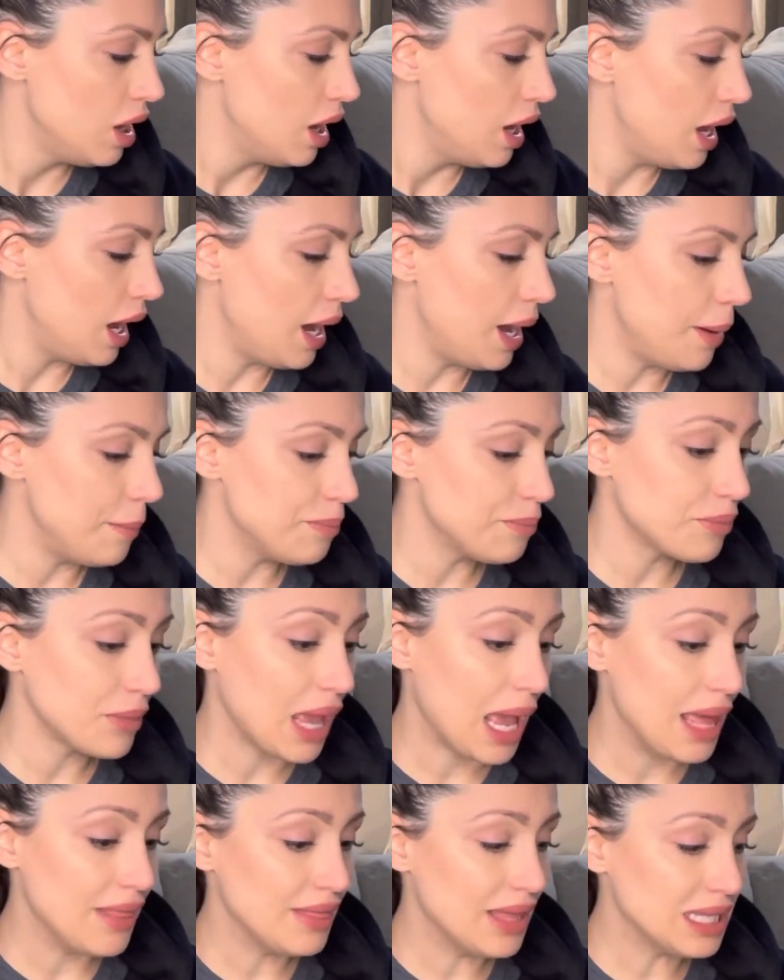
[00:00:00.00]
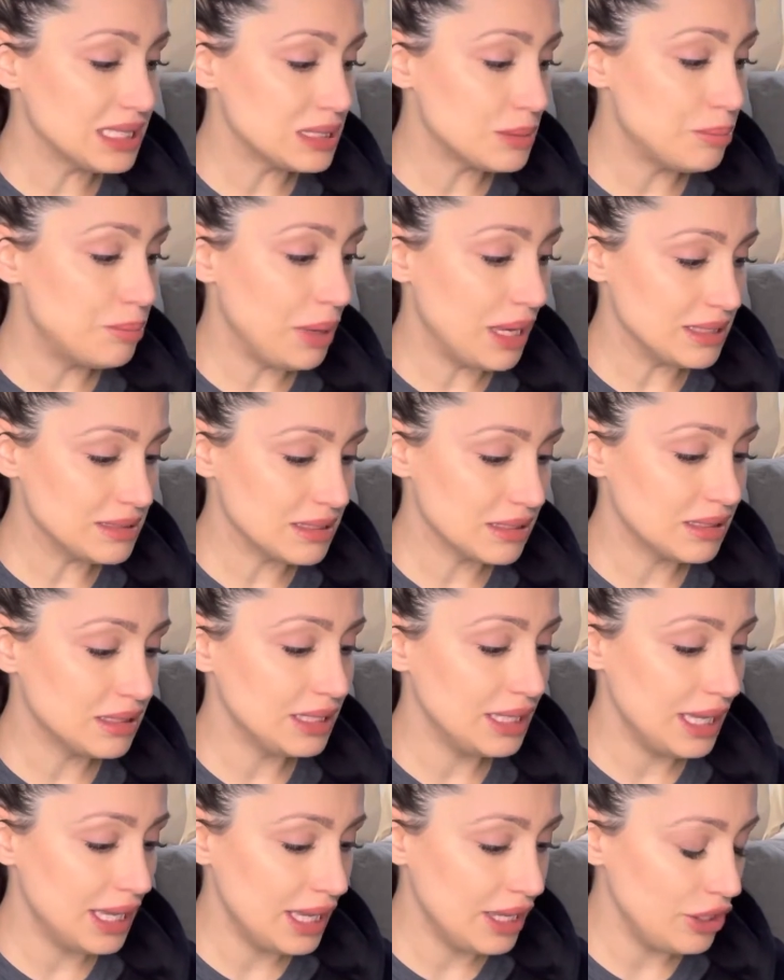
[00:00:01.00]
And that's
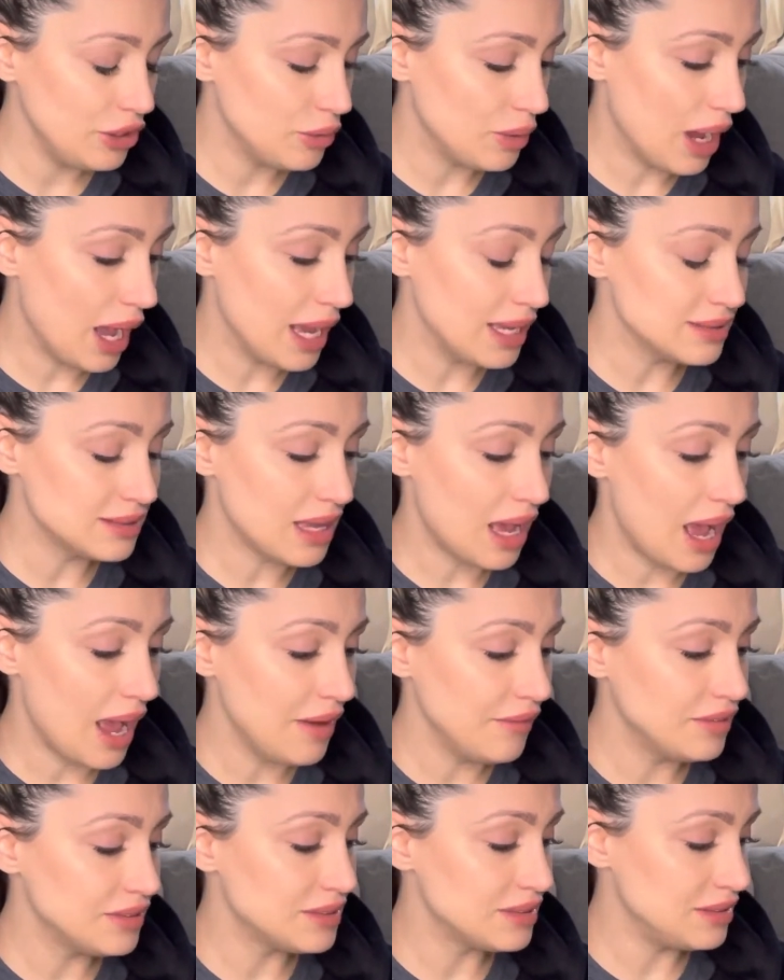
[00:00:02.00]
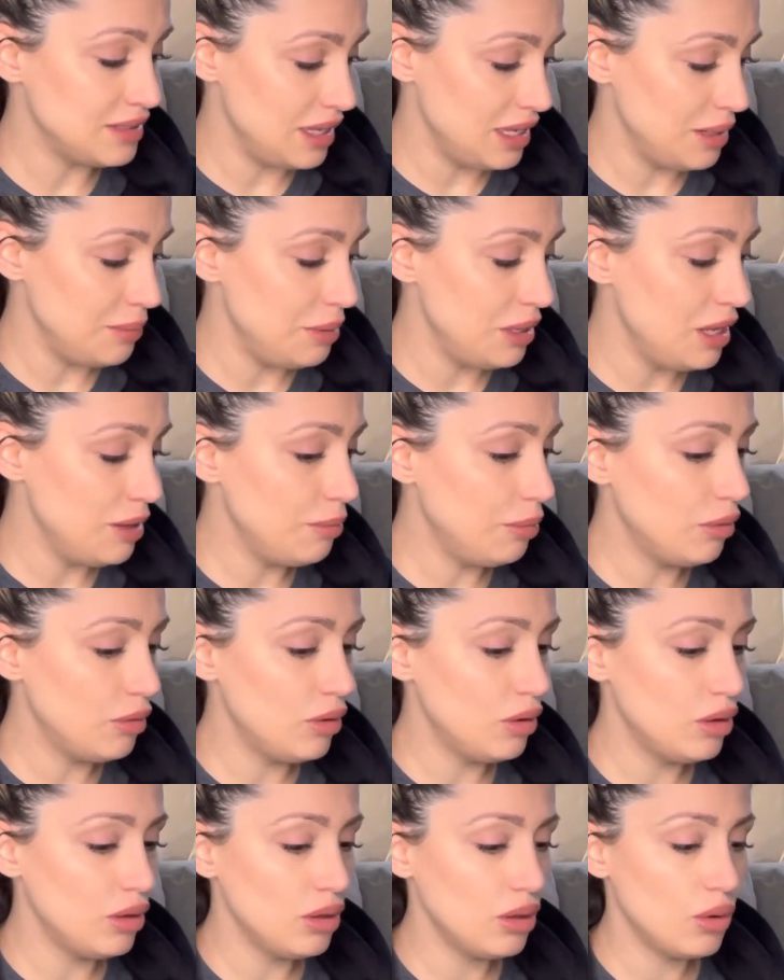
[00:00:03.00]
basically it, you guys. I've seen
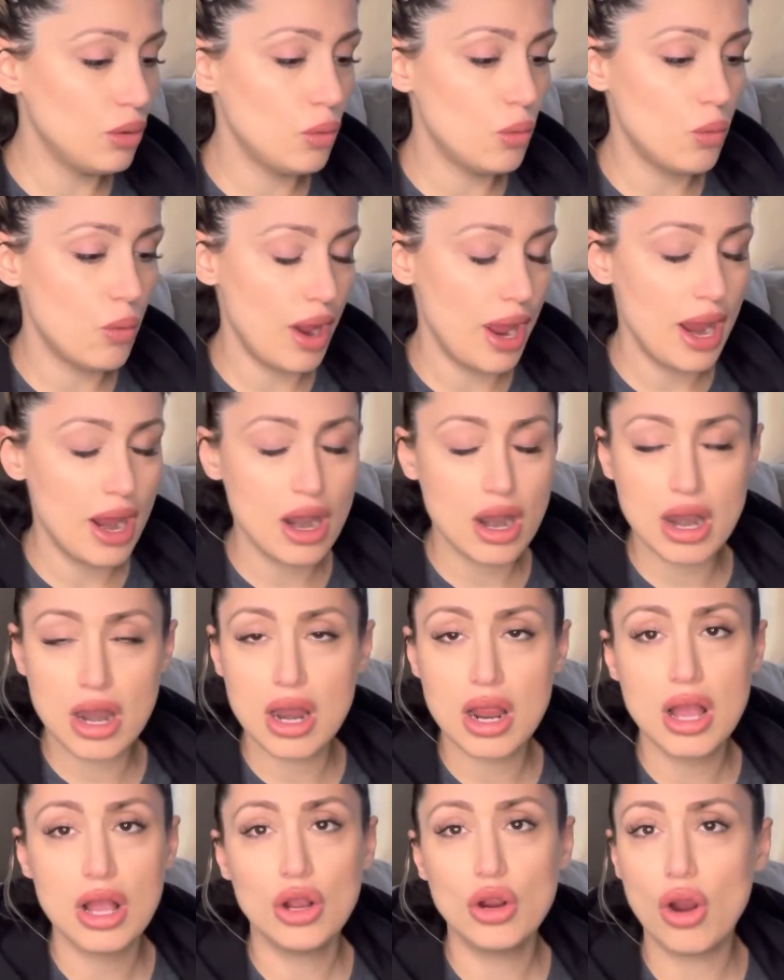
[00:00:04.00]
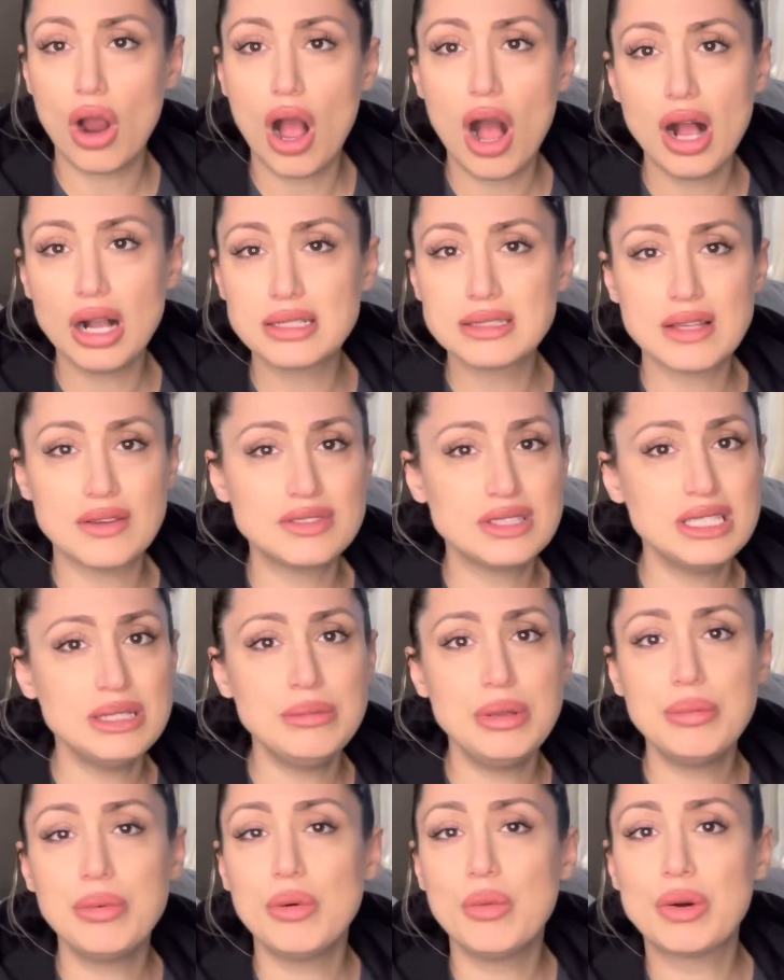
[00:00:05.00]
people wear Crocs, I've seen
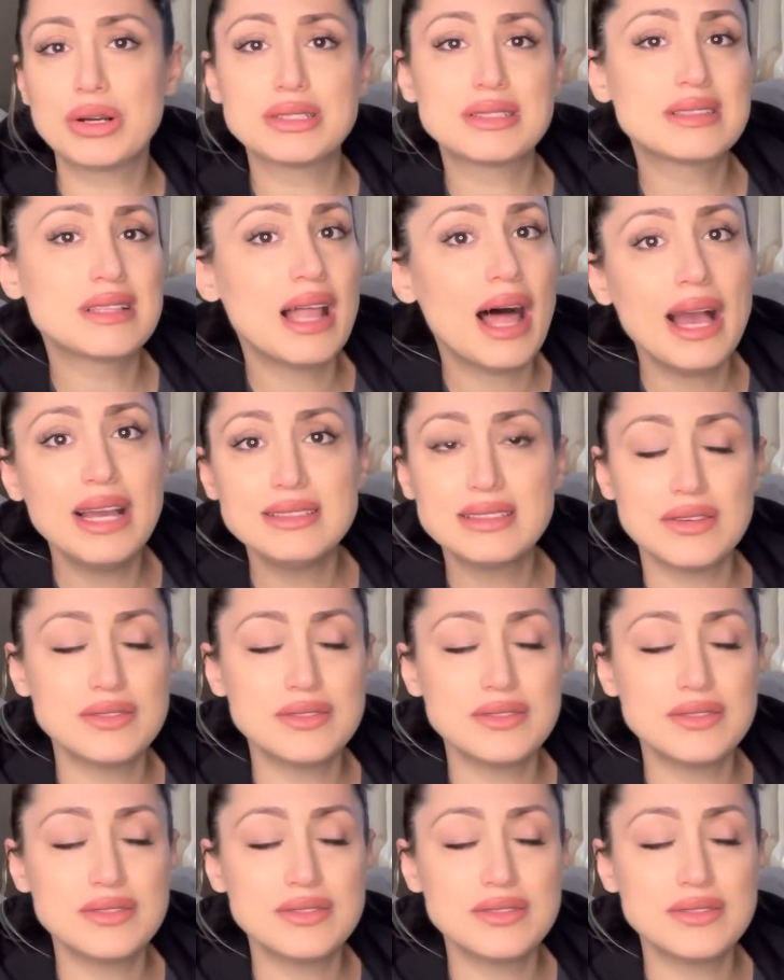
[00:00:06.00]
people wear slides, I've